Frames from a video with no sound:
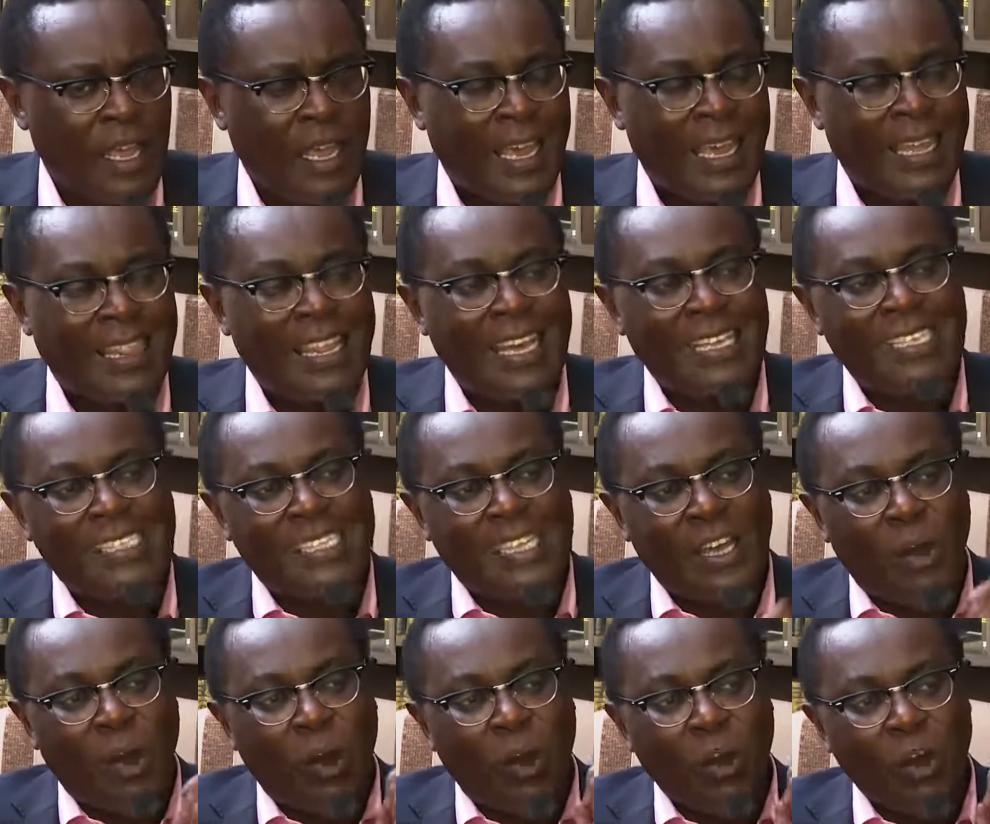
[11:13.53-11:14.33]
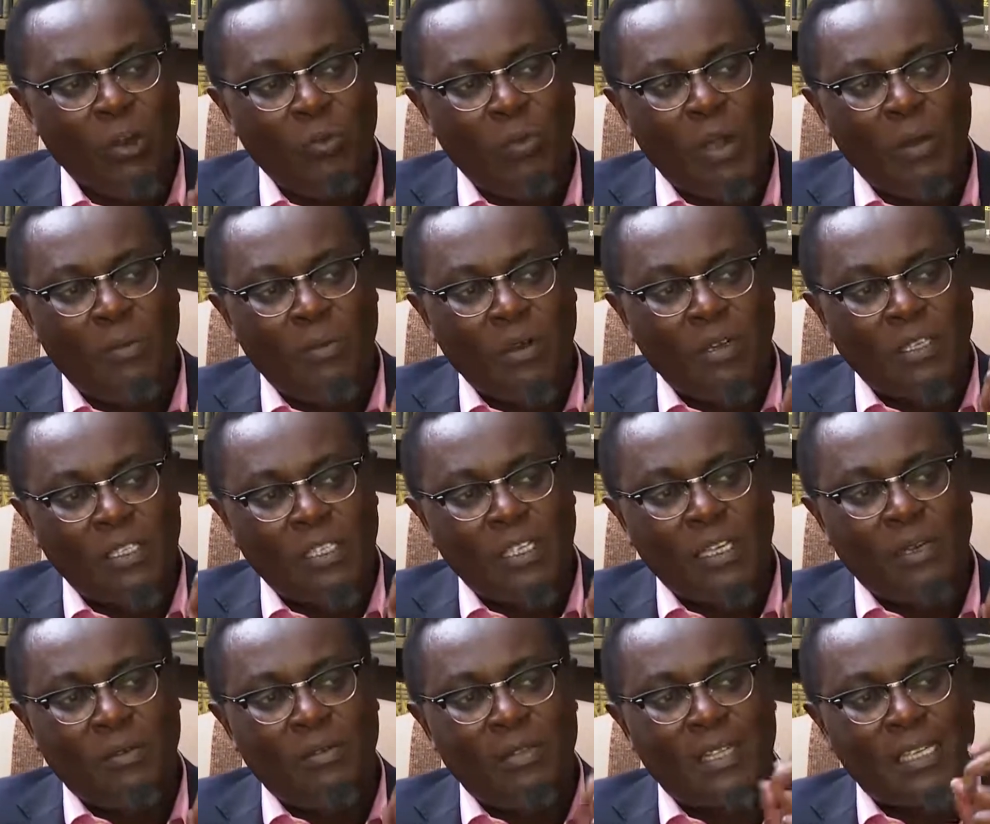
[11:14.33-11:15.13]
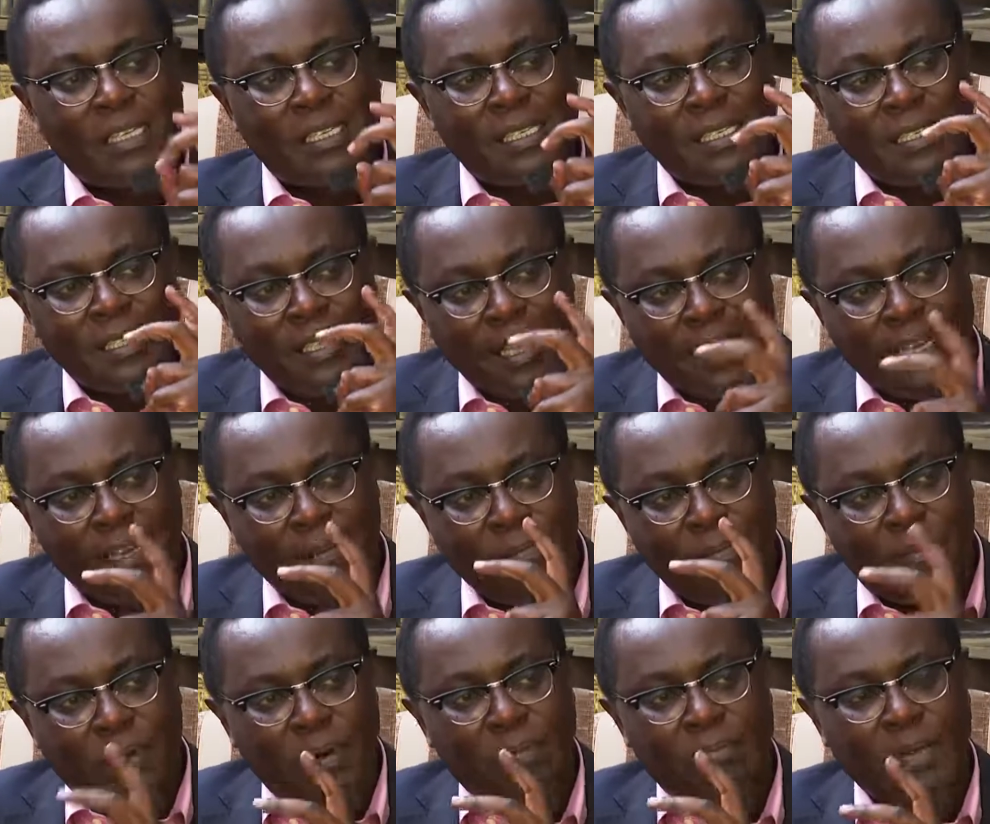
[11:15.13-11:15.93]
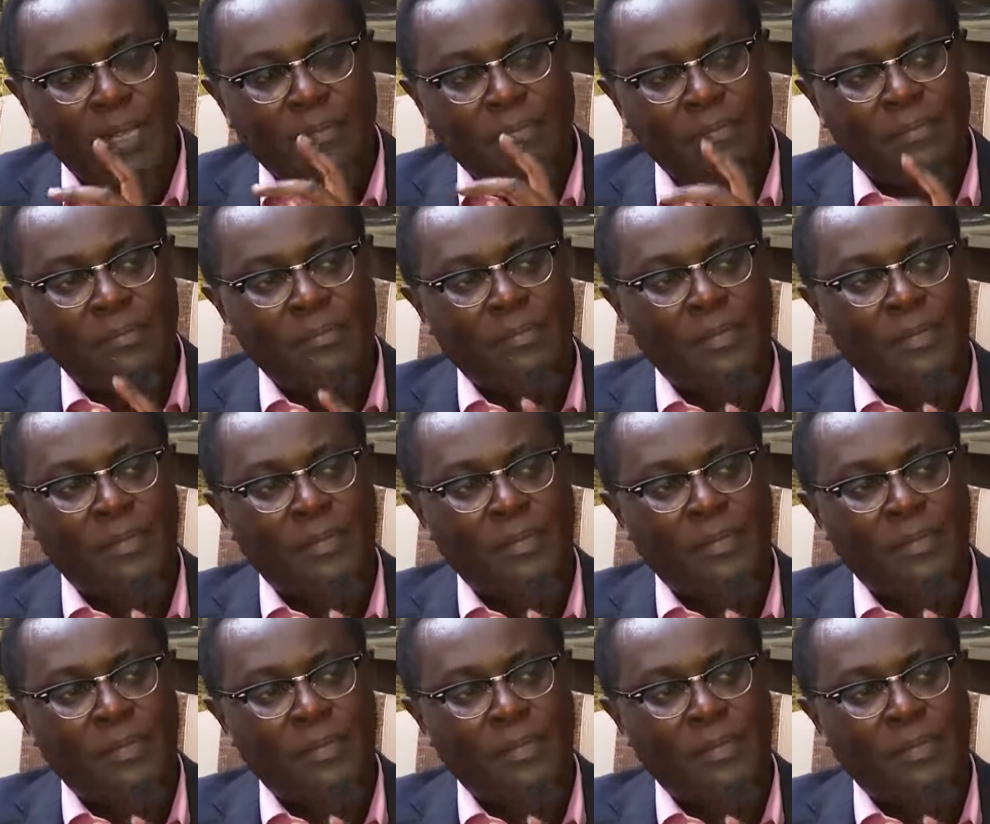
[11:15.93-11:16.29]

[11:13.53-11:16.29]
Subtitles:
And that's the only way we'll deal with the second problem.